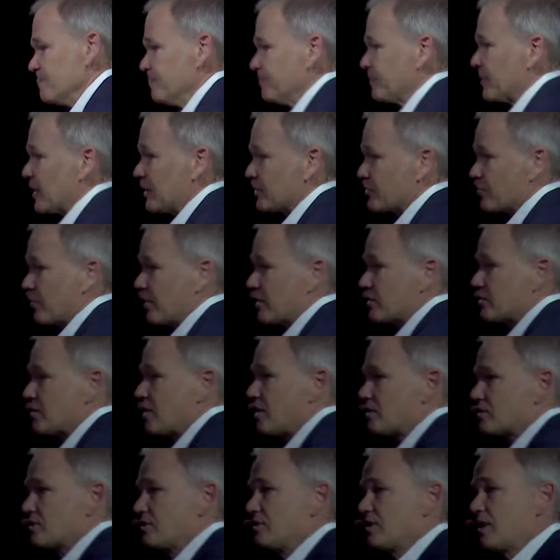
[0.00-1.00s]
So I
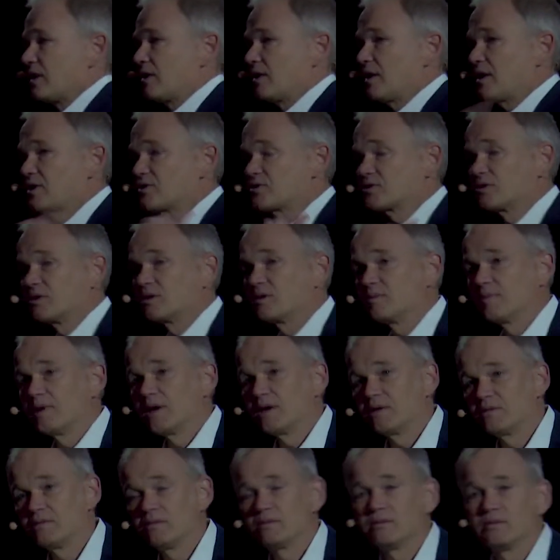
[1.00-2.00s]
talked in that last chart
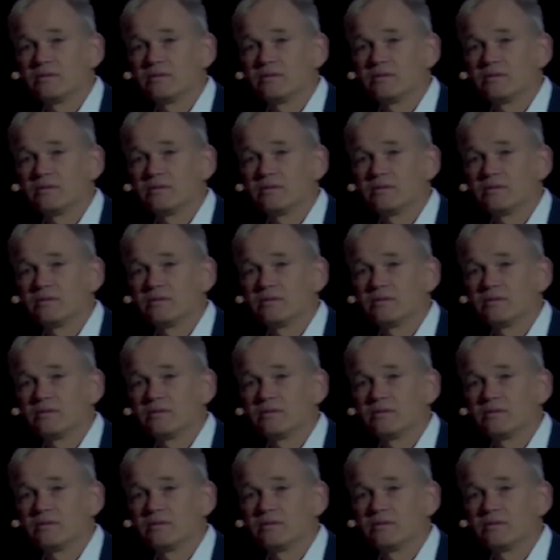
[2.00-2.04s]
about